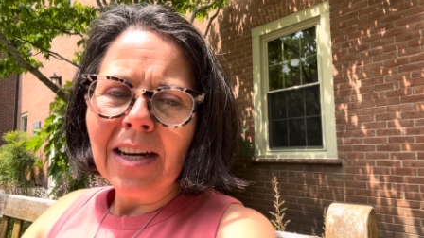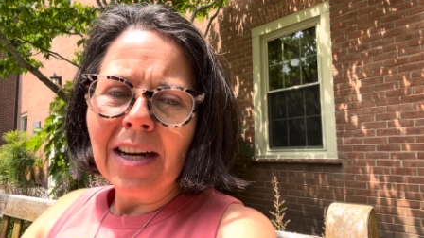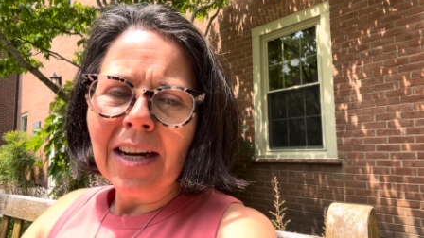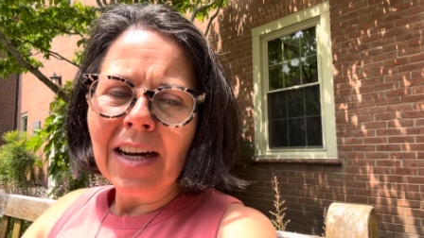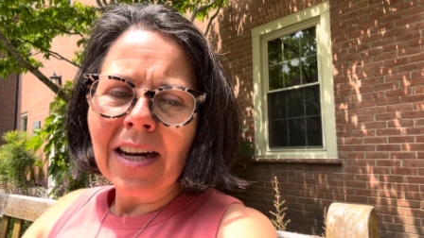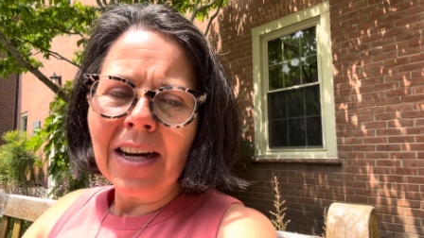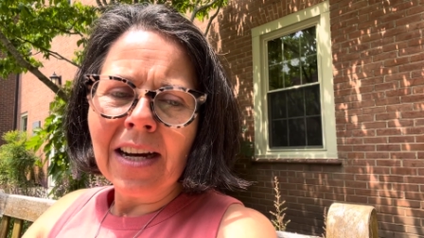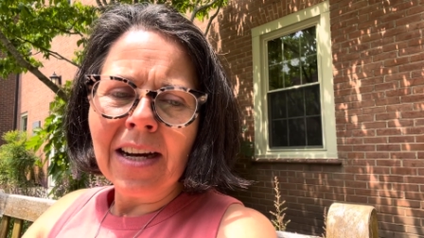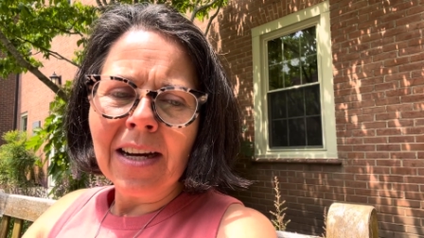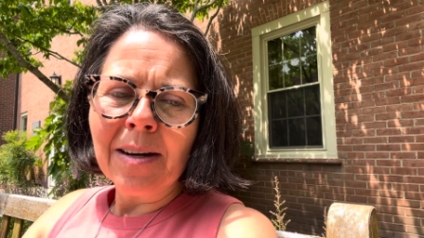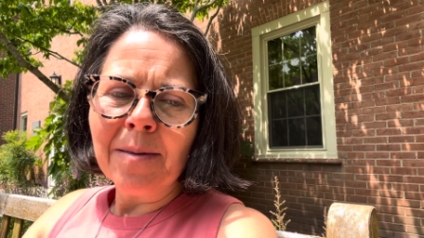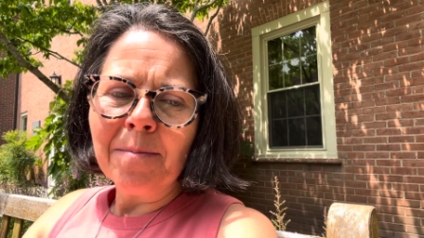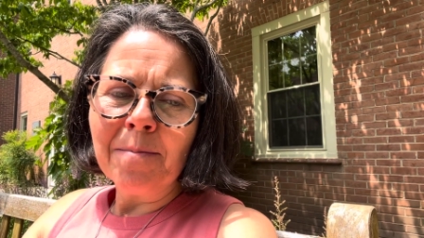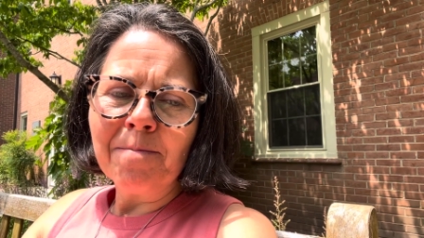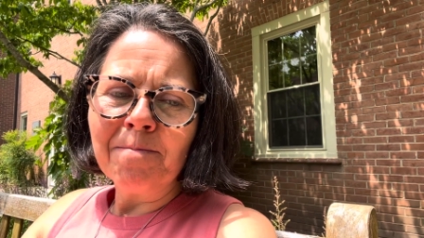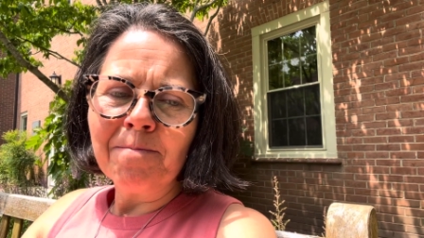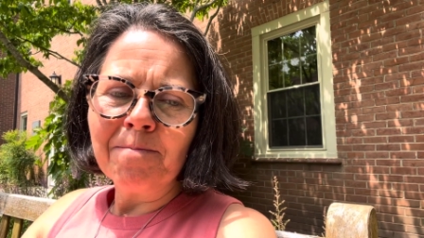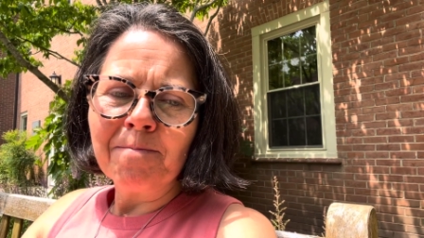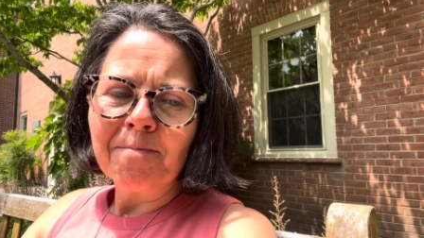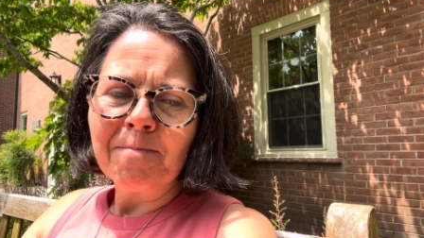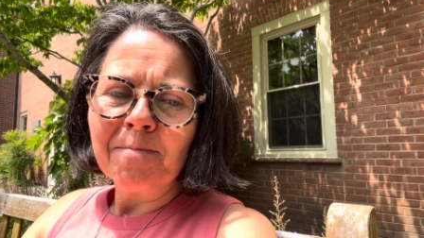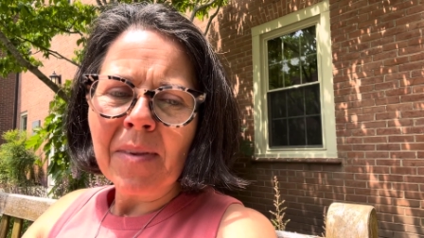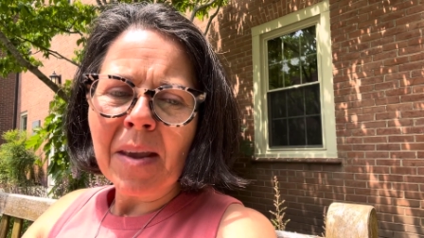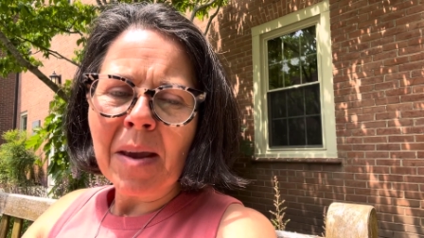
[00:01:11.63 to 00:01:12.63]
um,
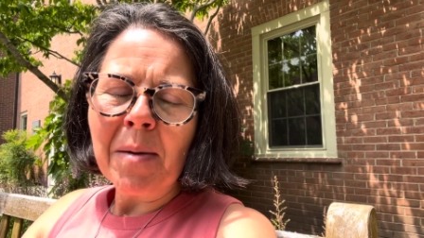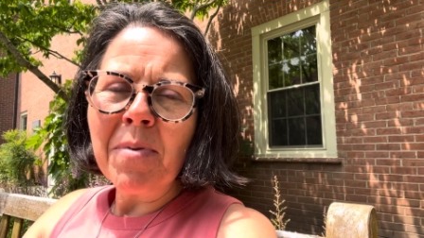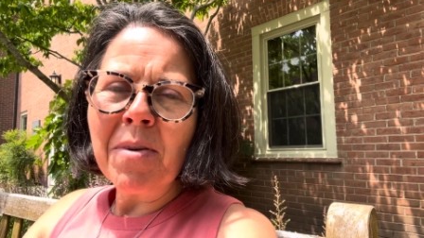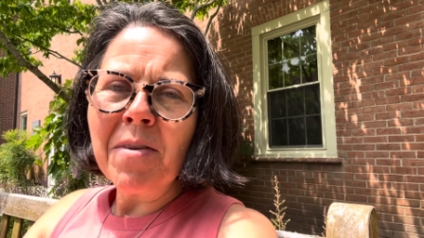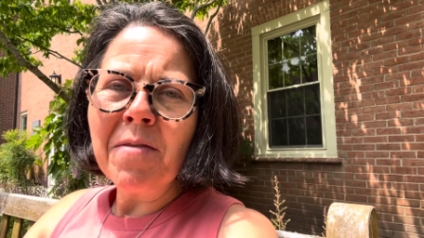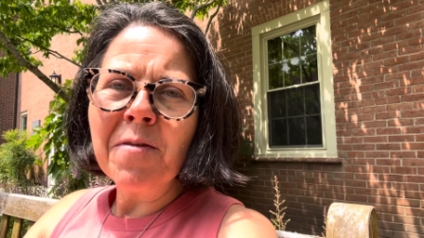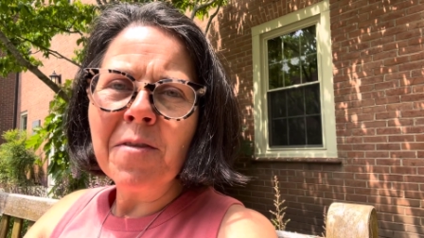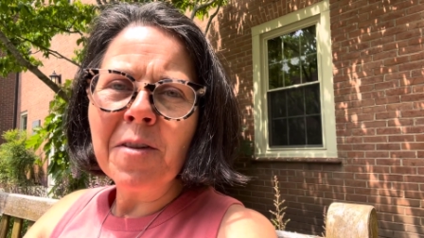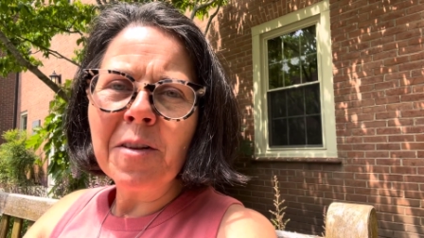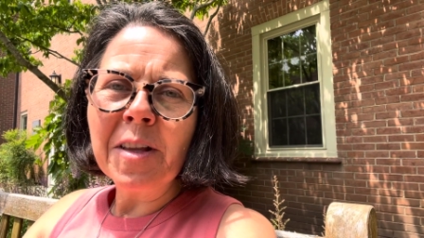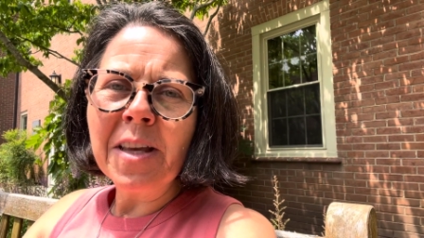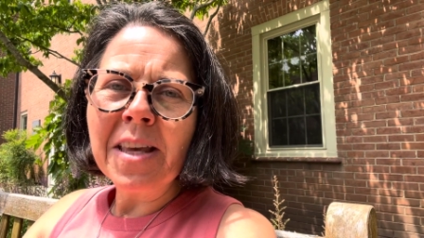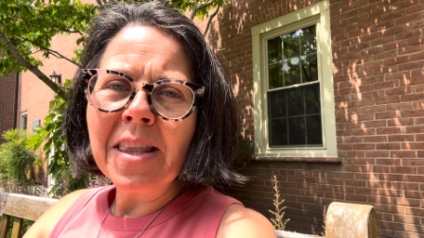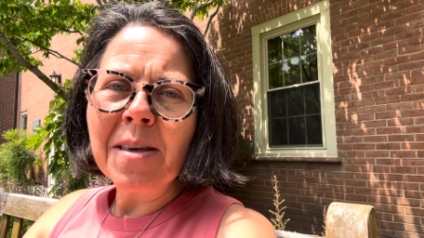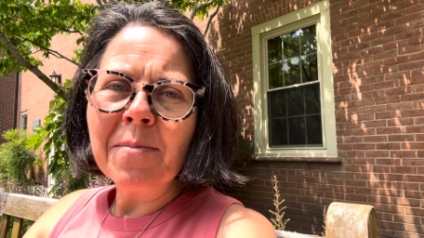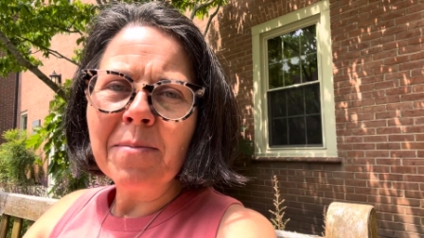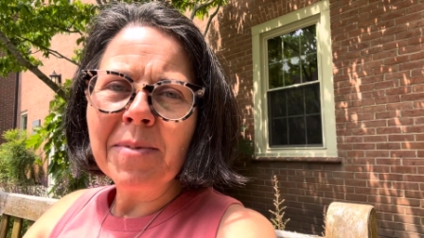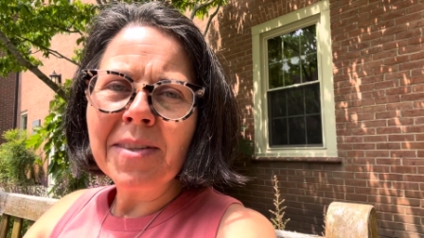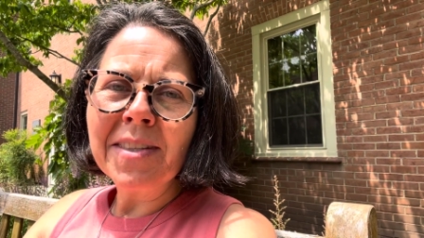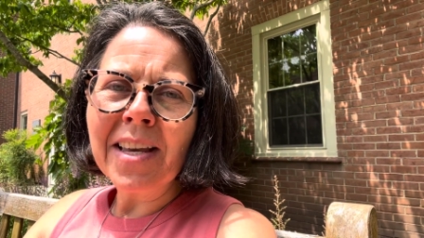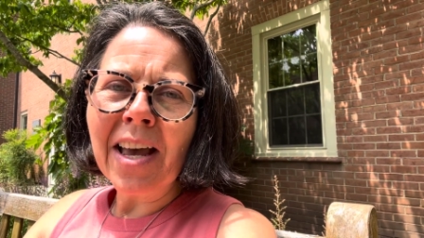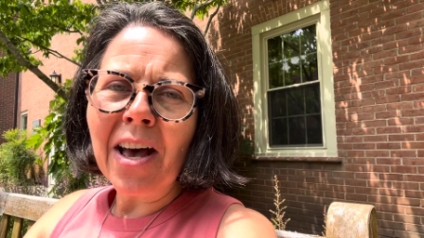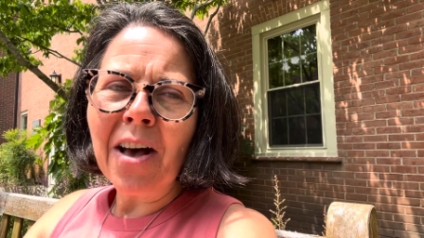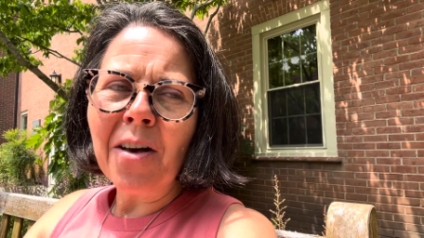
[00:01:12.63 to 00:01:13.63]
be fully
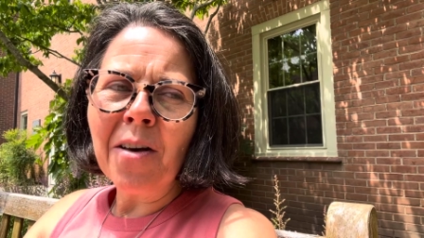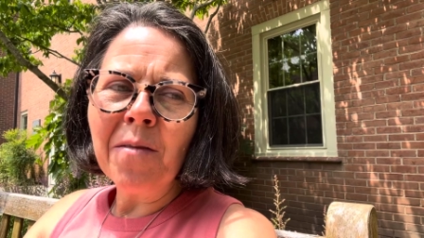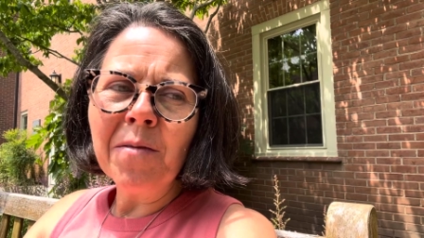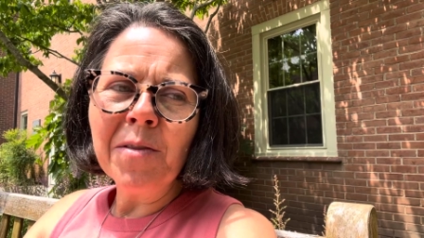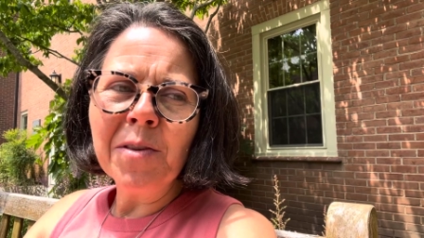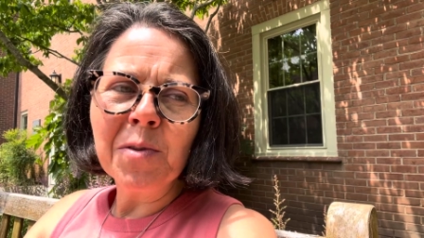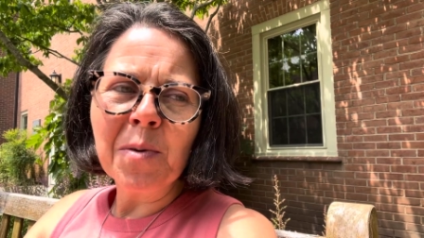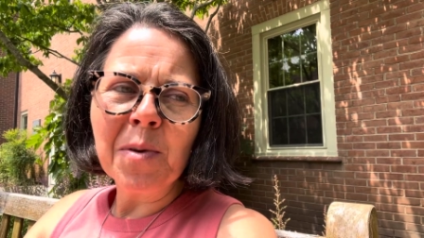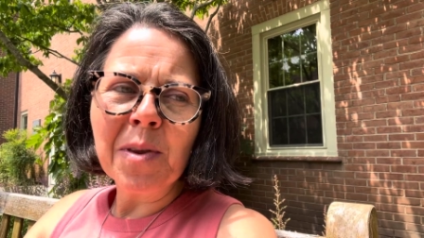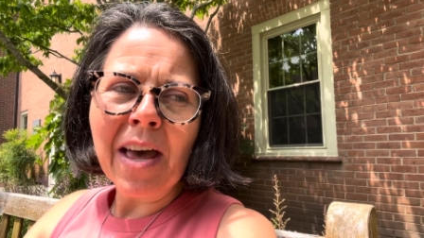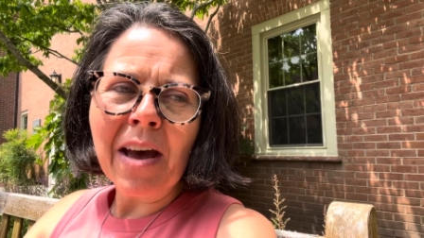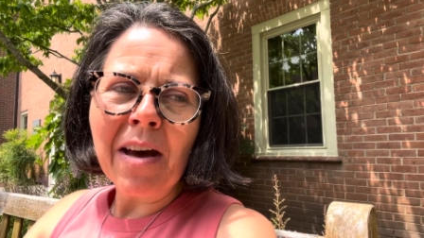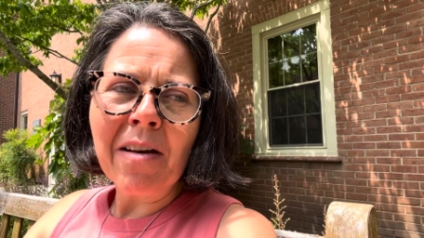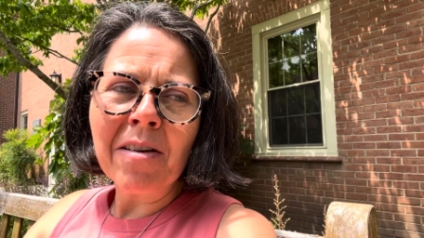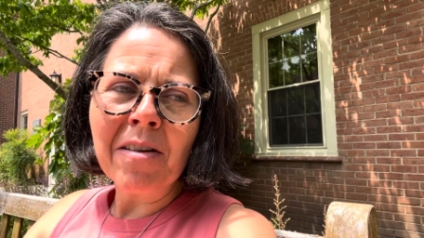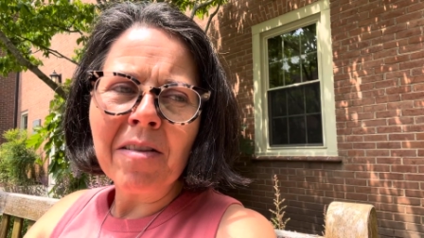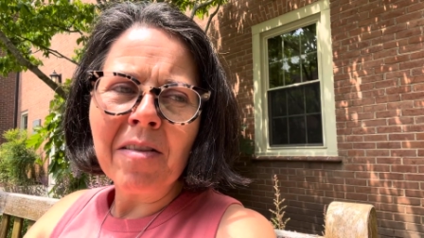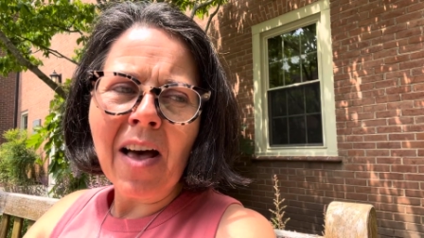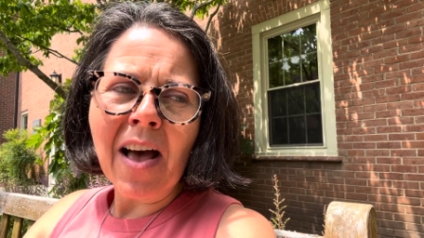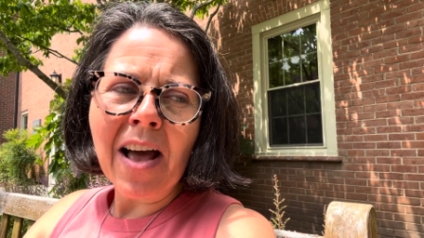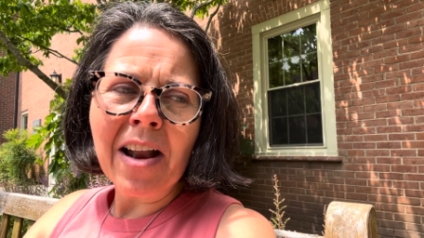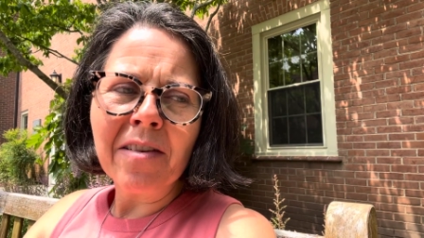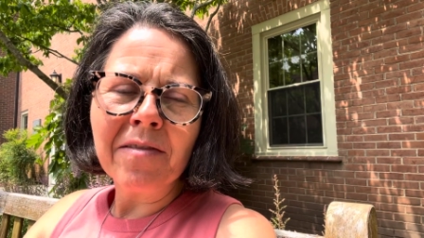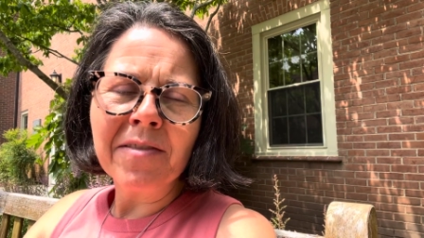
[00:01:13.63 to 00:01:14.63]
themselves without a
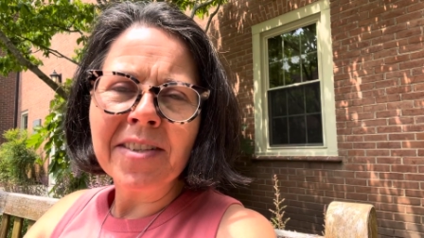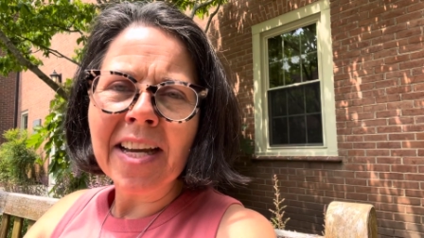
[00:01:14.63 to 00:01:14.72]
lot of